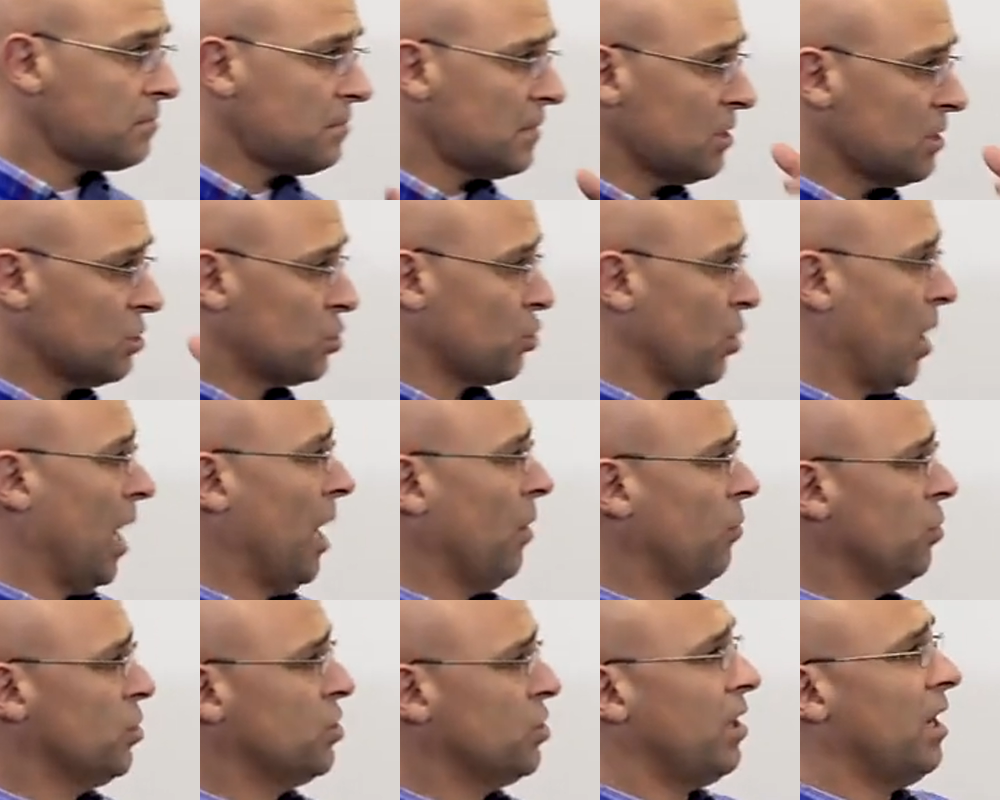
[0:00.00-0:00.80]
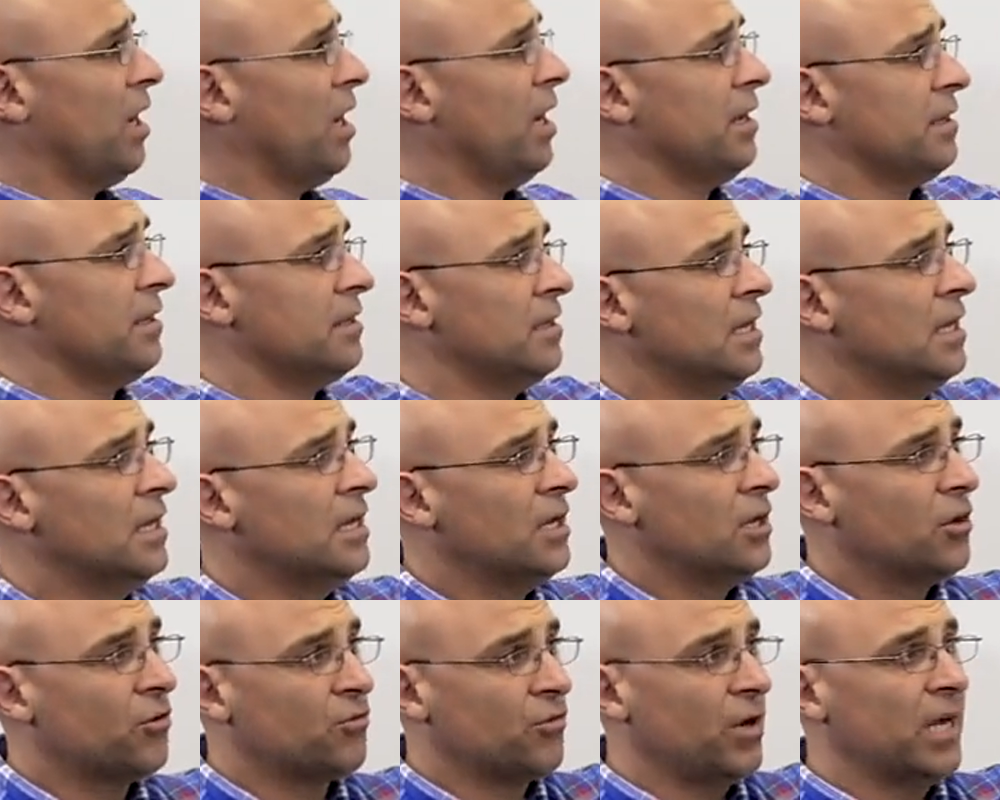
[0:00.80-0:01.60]
So how would I
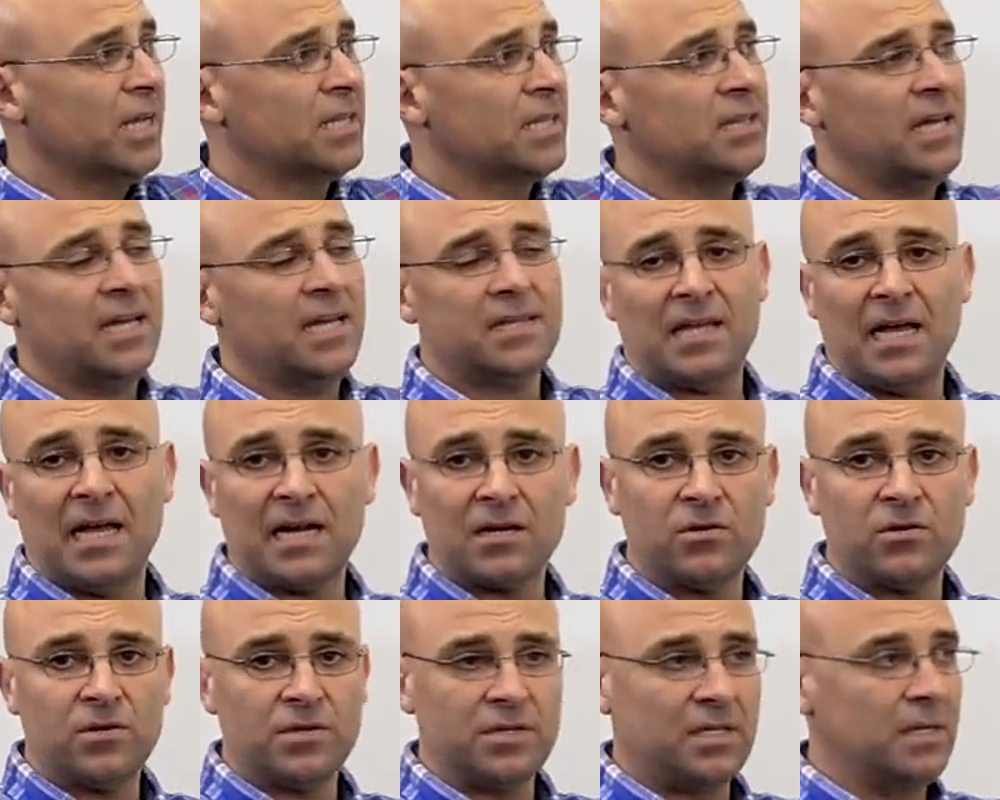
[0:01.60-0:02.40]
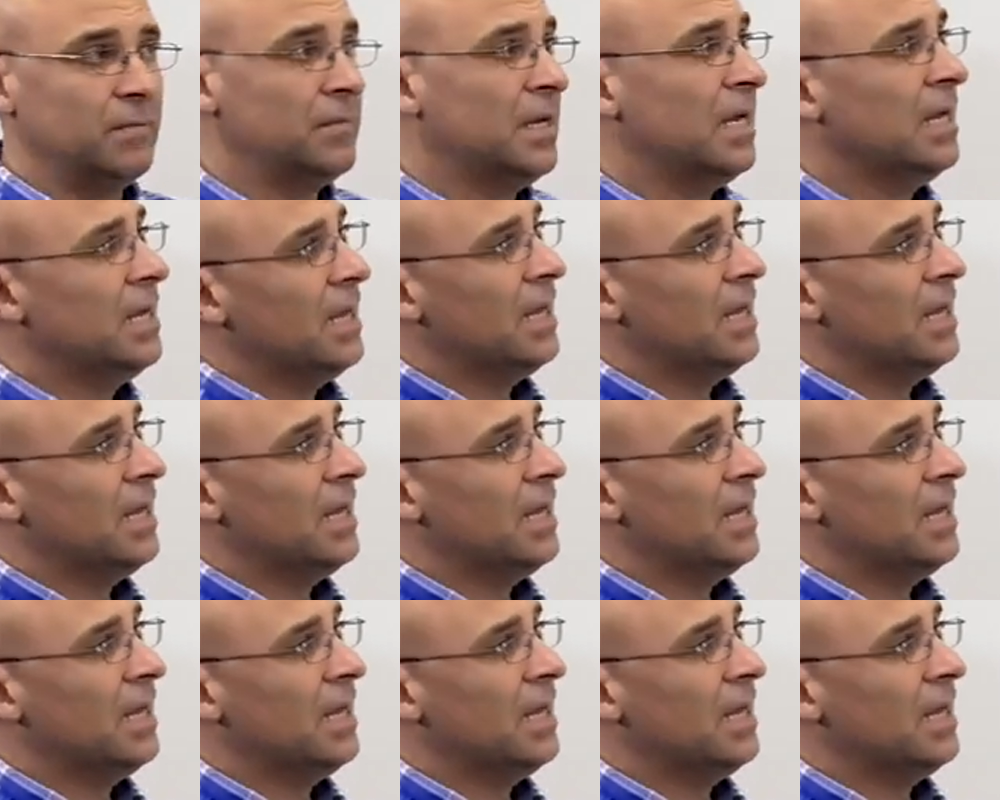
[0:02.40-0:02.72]
write that algorithm?